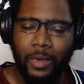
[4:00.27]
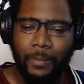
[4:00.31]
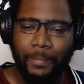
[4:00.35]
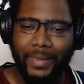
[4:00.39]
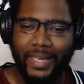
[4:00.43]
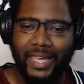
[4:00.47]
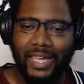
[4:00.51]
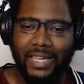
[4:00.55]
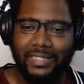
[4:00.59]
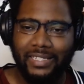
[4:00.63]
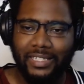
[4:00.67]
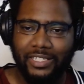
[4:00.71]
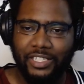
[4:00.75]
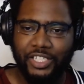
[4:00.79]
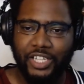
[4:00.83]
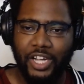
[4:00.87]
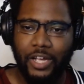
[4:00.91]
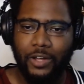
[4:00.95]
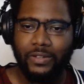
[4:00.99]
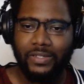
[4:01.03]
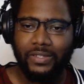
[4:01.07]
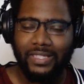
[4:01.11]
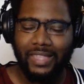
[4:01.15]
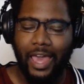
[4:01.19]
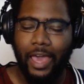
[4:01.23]
because it
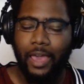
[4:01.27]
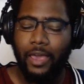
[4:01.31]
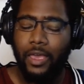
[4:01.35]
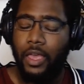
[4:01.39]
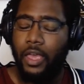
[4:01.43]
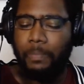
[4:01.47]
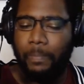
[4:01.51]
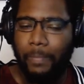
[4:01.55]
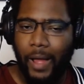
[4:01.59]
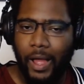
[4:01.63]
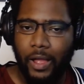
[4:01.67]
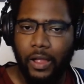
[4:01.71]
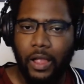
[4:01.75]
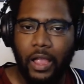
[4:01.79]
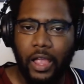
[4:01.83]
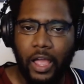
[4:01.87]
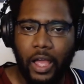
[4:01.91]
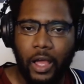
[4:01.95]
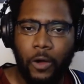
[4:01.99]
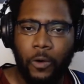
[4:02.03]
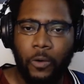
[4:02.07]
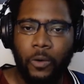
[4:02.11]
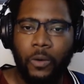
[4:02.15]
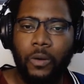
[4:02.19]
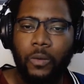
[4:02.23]
shows that
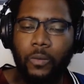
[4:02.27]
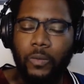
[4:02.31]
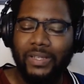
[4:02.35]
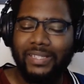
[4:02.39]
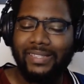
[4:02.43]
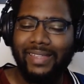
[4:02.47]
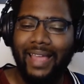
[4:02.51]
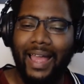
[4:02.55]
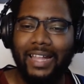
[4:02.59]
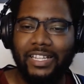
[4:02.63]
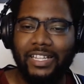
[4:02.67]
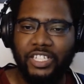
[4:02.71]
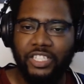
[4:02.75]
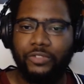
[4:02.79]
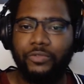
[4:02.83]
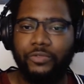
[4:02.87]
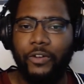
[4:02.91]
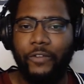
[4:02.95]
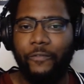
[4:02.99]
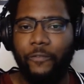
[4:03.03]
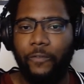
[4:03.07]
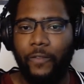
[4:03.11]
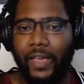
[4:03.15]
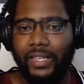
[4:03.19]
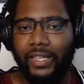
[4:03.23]
Bakugo was not just
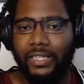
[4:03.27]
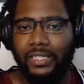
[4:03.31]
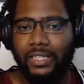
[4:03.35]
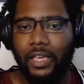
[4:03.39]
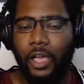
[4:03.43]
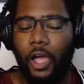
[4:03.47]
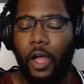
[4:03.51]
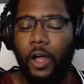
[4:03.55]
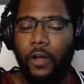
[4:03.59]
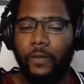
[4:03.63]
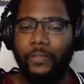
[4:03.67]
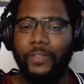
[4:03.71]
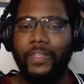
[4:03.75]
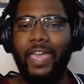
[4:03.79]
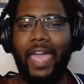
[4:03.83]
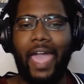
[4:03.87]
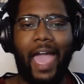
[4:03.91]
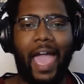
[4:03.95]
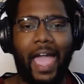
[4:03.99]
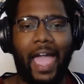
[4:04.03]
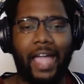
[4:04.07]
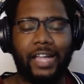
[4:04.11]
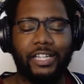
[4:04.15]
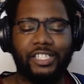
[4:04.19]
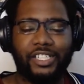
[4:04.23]
reflecting on the
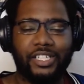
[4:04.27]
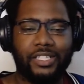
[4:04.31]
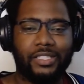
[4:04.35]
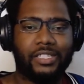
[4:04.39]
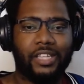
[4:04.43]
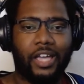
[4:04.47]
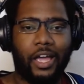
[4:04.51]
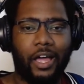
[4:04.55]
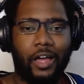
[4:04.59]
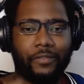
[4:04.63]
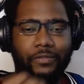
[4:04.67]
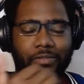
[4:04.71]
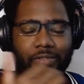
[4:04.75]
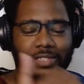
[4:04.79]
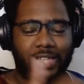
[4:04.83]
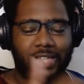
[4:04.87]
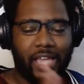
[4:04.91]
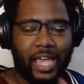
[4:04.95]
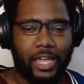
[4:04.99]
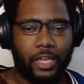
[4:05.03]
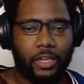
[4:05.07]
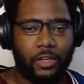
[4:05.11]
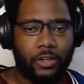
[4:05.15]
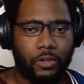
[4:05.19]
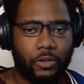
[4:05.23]
actions of
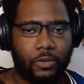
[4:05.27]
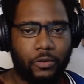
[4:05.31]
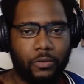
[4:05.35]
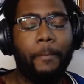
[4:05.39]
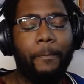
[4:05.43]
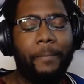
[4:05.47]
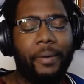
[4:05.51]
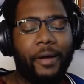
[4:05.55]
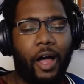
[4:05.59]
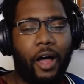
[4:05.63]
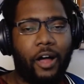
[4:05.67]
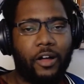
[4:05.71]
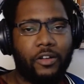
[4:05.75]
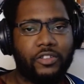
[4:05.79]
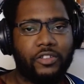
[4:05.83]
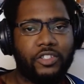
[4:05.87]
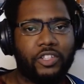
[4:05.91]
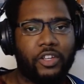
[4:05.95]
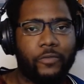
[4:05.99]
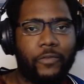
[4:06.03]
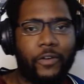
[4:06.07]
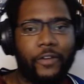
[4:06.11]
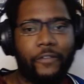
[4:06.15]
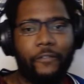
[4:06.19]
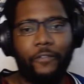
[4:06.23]
Deku, but
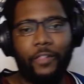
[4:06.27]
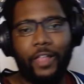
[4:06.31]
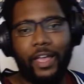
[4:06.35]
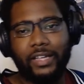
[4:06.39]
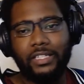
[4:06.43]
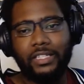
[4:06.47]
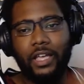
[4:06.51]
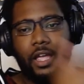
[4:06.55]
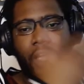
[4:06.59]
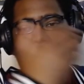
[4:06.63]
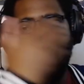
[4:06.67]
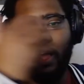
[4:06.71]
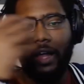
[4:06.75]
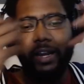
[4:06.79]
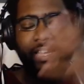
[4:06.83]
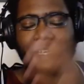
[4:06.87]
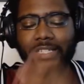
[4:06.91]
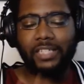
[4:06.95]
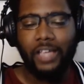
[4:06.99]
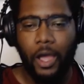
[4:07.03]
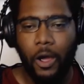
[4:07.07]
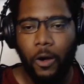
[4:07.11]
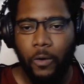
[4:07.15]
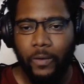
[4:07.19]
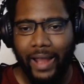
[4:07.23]
also reflecting on
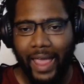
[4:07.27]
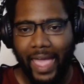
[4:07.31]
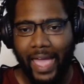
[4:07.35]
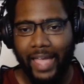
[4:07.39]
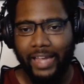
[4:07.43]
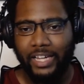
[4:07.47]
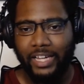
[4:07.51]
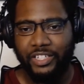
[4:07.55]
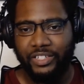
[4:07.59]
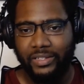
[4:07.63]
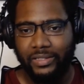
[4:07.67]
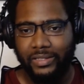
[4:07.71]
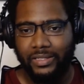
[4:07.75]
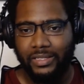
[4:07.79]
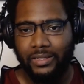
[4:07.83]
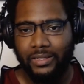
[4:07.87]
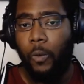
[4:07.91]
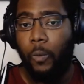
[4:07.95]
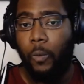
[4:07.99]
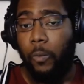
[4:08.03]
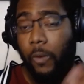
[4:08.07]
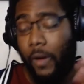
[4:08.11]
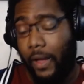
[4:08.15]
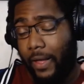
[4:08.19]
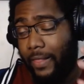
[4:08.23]
his own actions.
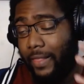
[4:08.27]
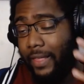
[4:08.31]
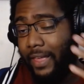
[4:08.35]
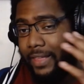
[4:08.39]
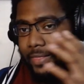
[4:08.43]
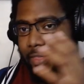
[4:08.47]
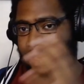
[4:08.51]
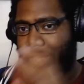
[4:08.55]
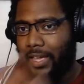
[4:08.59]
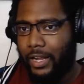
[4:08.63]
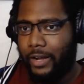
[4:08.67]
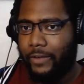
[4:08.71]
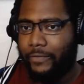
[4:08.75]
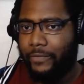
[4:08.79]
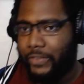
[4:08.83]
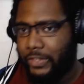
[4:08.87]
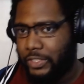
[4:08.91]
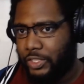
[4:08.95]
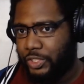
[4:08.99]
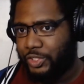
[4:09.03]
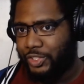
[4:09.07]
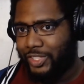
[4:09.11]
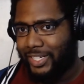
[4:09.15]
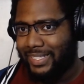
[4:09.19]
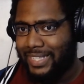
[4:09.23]
While in the
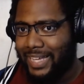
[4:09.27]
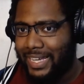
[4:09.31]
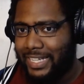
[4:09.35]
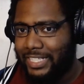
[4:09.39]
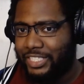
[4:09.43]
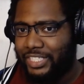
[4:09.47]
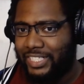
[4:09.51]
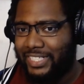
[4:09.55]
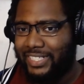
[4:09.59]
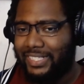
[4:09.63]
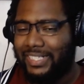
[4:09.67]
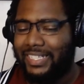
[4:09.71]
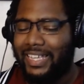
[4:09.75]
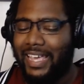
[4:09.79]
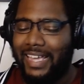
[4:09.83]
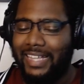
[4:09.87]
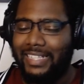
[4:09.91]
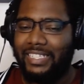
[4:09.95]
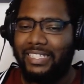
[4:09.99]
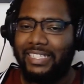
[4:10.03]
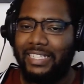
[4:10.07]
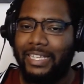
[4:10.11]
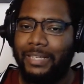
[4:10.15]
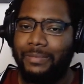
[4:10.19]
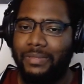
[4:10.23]
unofficial translations, it
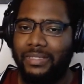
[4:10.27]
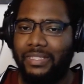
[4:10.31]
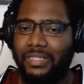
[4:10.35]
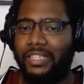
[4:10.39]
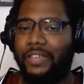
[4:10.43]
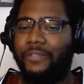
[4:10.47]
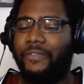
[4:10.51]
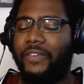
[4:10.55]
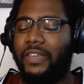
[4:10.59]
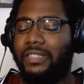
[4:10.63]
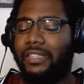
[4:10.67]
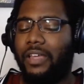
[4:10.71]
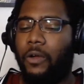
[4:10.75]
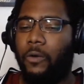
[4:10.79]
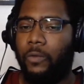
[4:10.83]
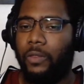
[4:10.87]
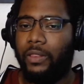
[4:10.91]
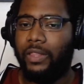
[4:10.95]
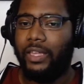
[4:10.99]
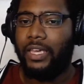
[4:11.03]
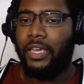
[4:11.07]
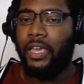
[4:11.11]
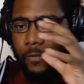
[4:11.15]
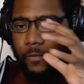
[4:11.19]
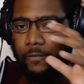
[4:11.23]
seems as if he's
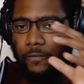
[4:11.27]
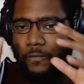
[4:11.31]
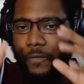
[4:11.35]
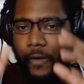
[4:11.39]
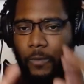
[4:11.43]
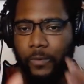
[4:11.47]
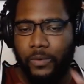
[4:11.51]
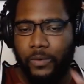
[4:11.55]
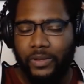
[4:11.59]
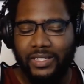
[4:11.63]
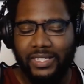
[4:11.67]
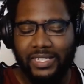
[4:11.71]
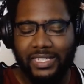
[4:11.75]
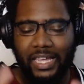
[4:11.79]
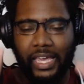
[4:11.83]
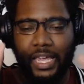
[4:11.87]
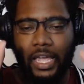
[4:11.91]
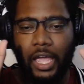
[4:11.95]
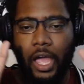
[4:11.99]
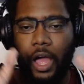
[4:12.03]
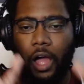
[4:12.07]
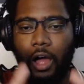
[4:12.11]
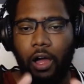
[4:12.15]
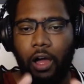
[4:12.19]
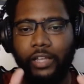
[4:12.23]
only
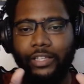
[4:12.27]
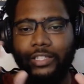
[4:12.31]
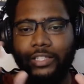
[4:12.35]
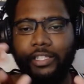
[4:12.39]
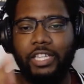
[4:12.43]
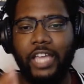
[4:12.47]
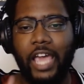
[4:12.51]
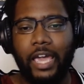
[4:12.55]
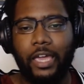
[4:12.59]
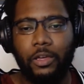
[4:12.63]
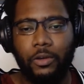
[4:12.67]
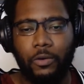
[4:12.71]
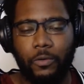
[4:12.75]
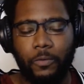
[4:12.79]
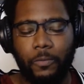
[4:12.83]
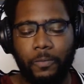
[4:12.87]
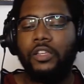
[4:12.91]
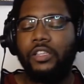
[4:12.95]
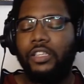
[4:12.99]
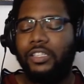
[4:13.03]
focusing on Deku.